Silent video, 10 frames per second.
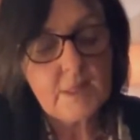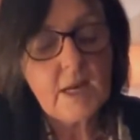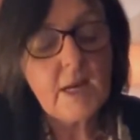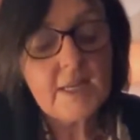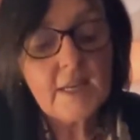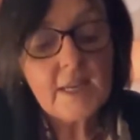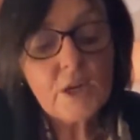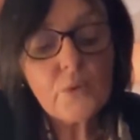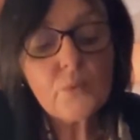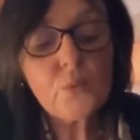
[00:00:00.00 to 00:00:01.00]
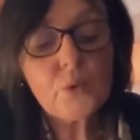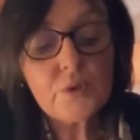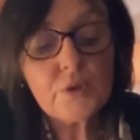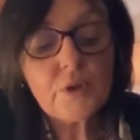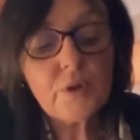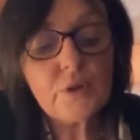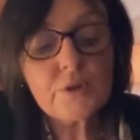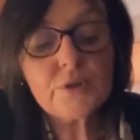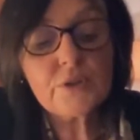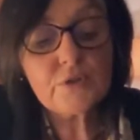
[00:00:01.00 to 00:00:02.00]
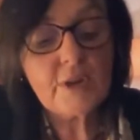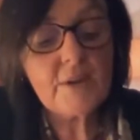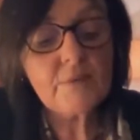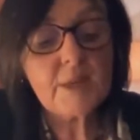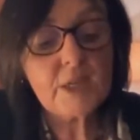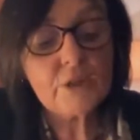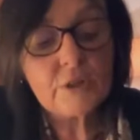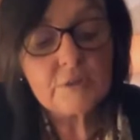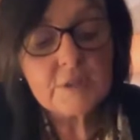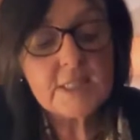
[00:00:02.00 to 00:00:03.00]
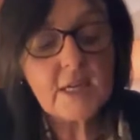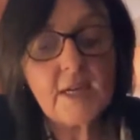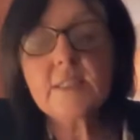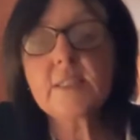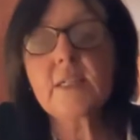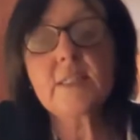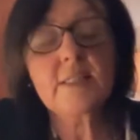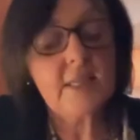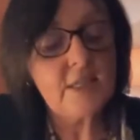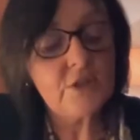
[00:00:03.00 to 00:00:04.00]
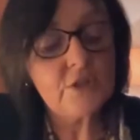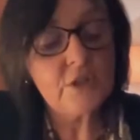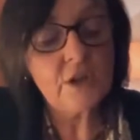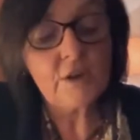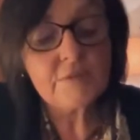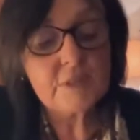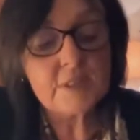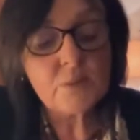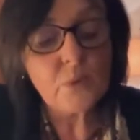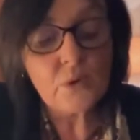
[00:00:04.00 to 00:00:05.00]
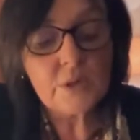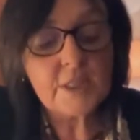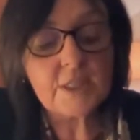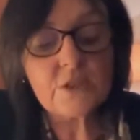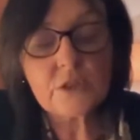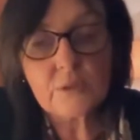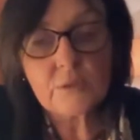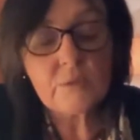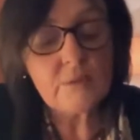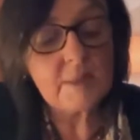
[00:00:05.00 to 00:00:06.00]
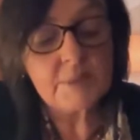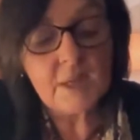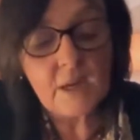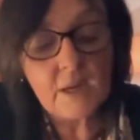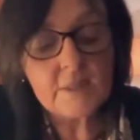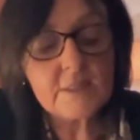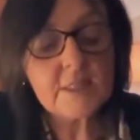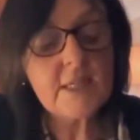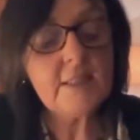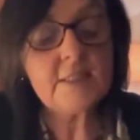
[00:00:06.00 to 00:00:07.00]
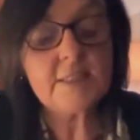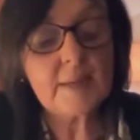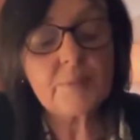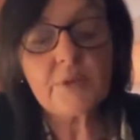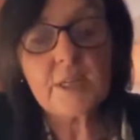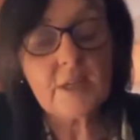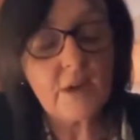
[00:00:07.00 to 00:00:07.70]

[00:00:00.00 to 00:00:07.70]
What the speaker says: I allow one thought to drown my current idolization of this walking to and beyond the debris